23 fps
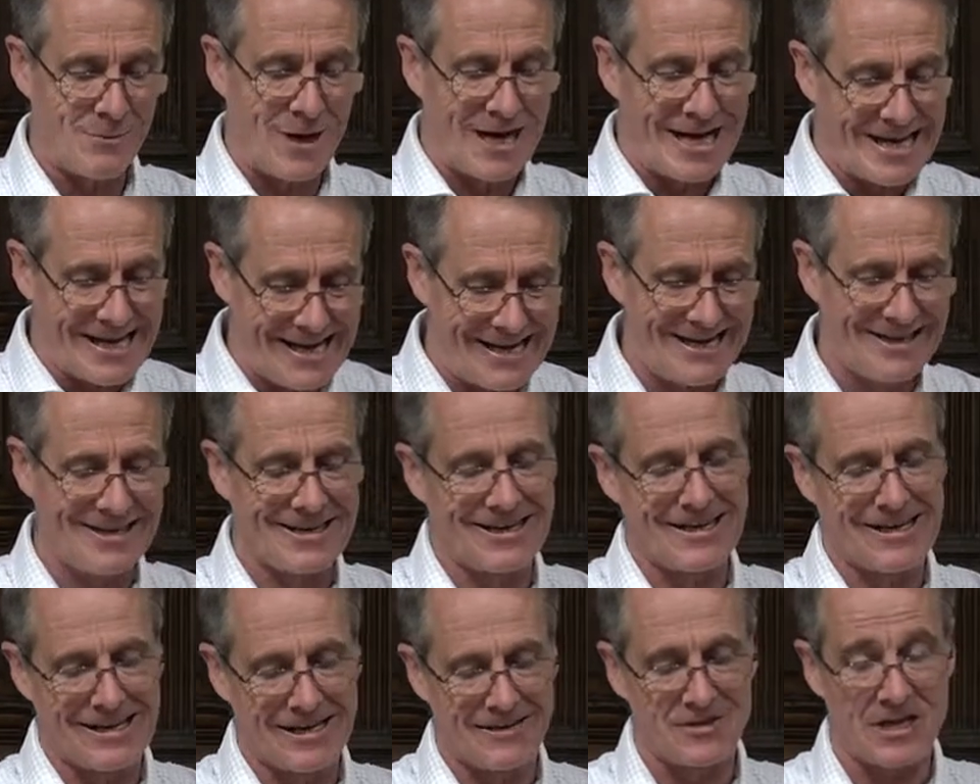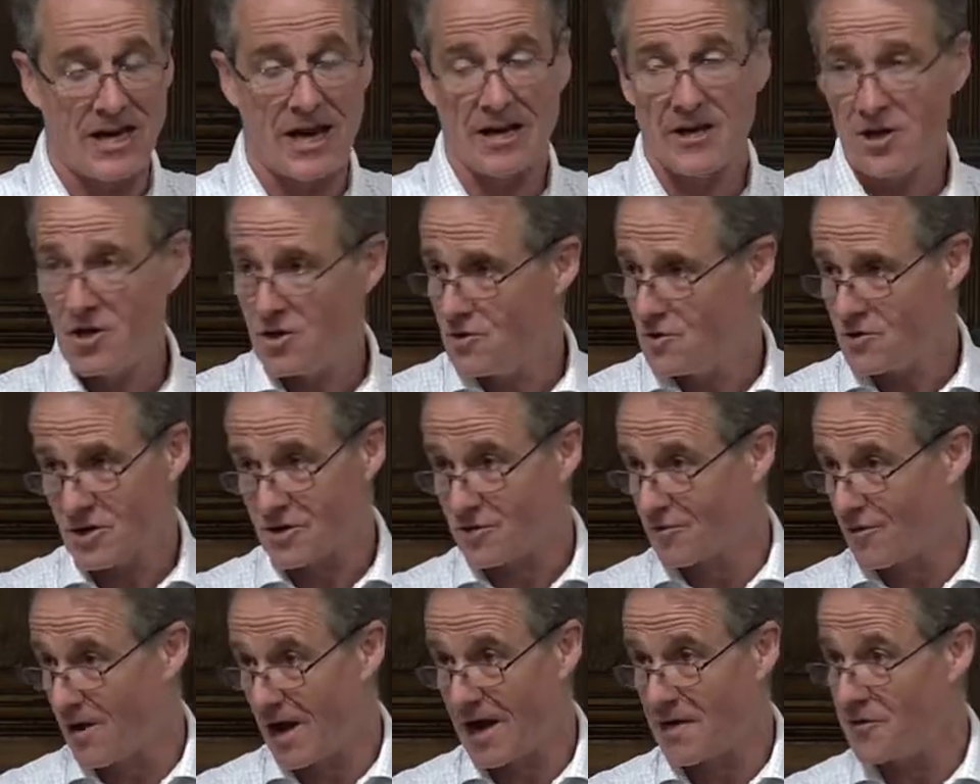When Kenan had lived, and you
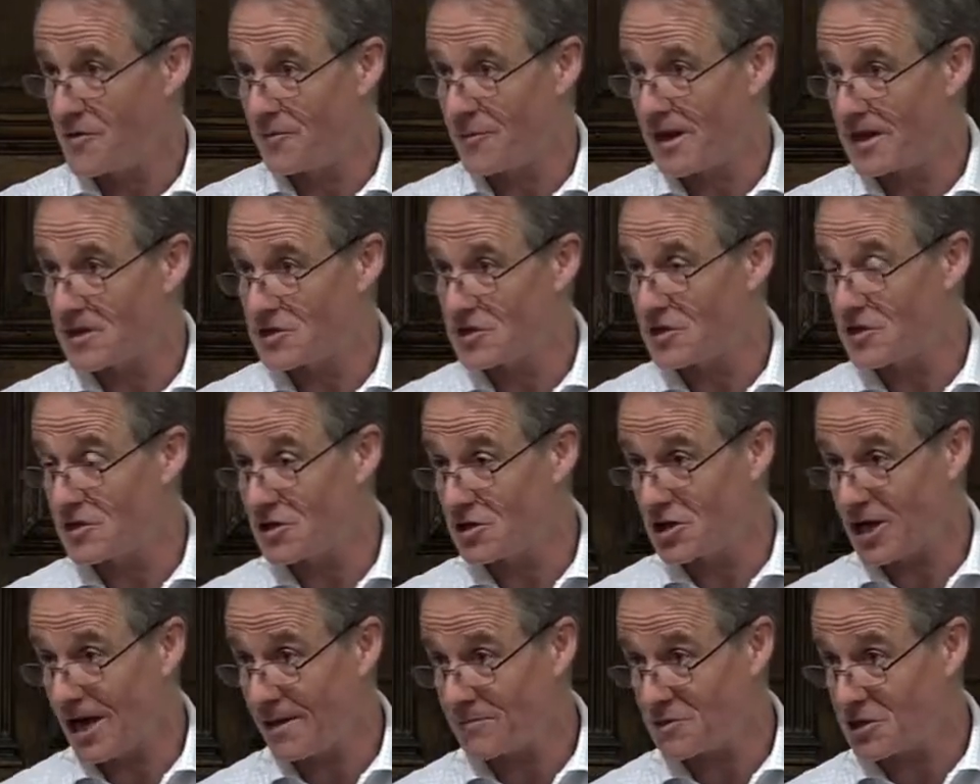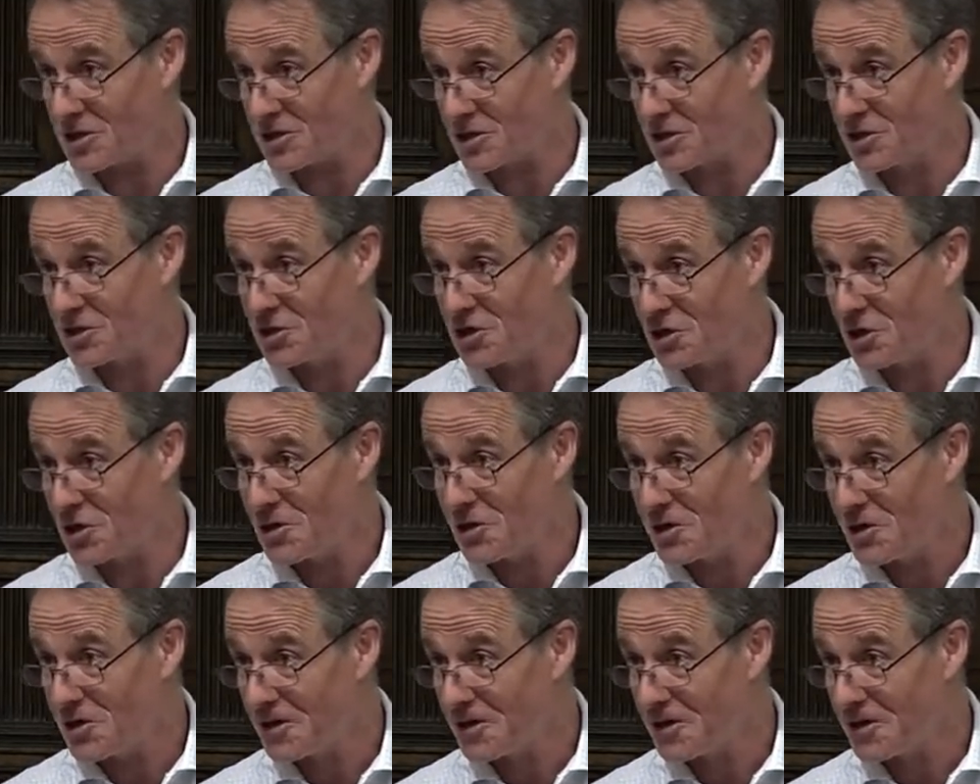could write the rest of the chapter, couldn't you?